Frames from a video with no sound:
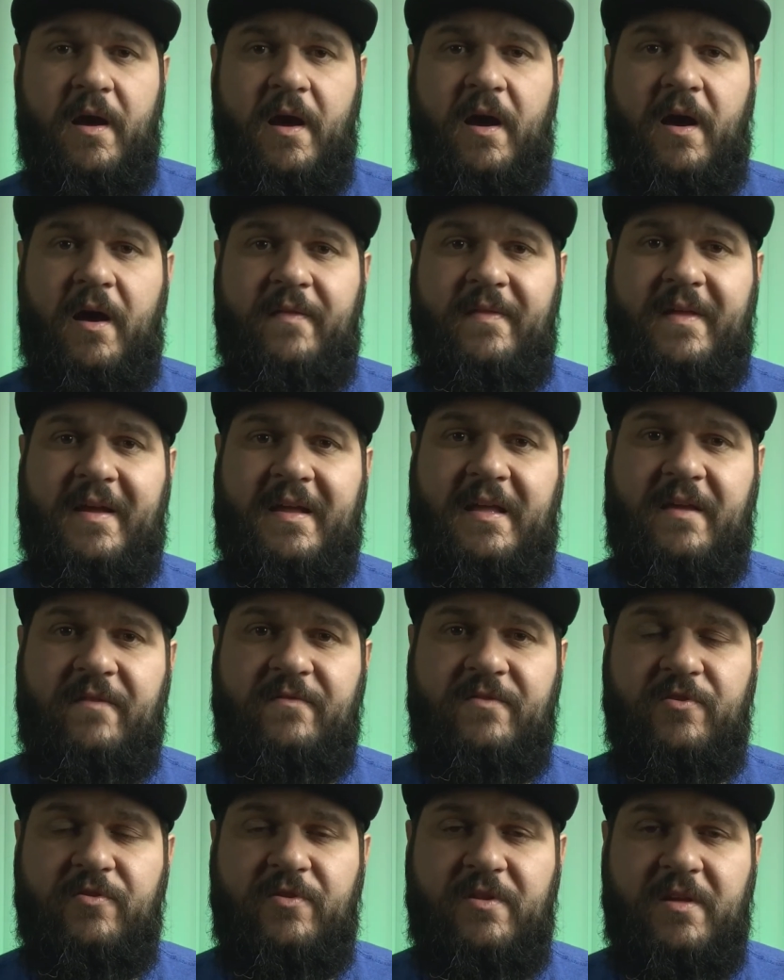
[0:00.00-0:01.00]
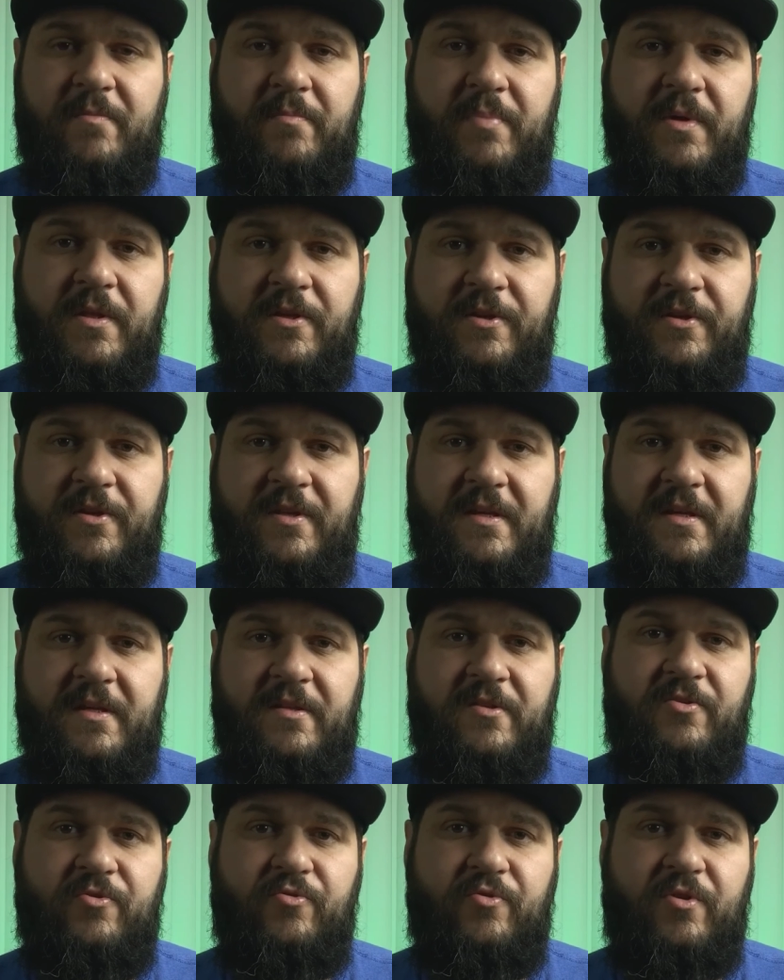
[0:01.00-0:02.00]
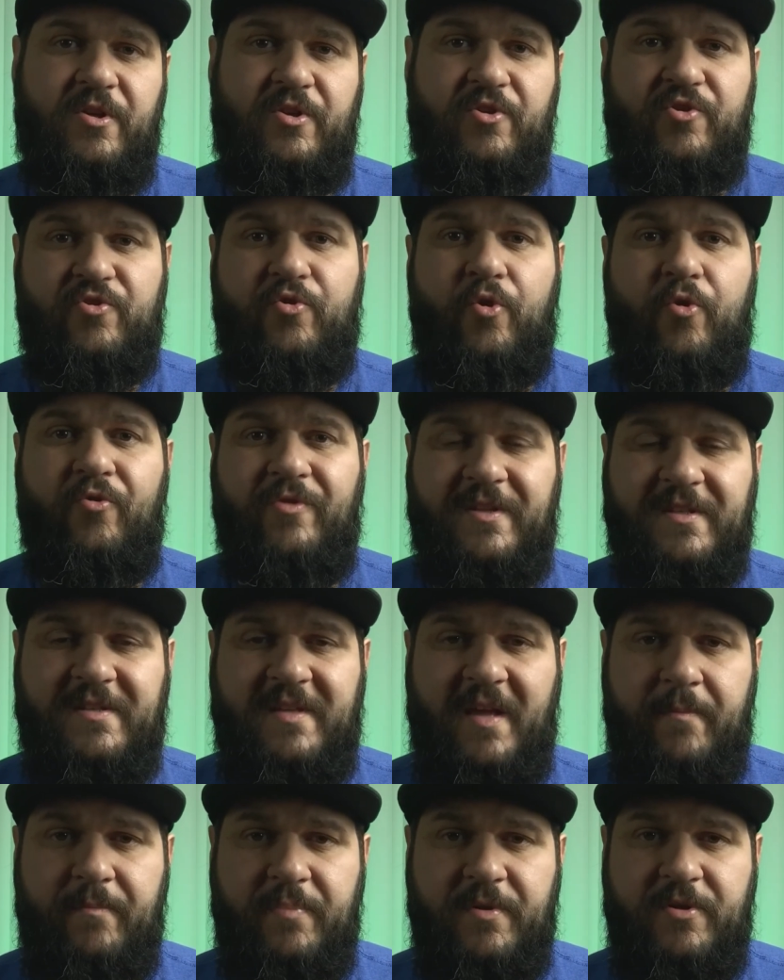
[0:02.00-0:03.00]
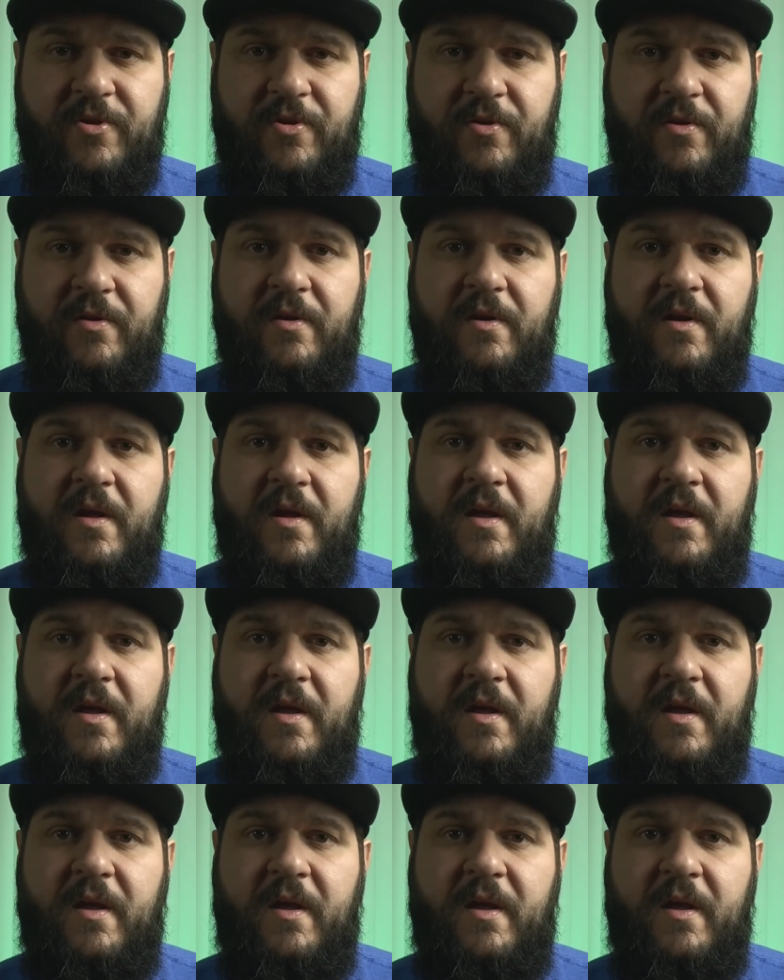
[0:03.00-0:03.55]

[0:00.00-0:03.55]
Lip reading: that gives you the ability to control the temperature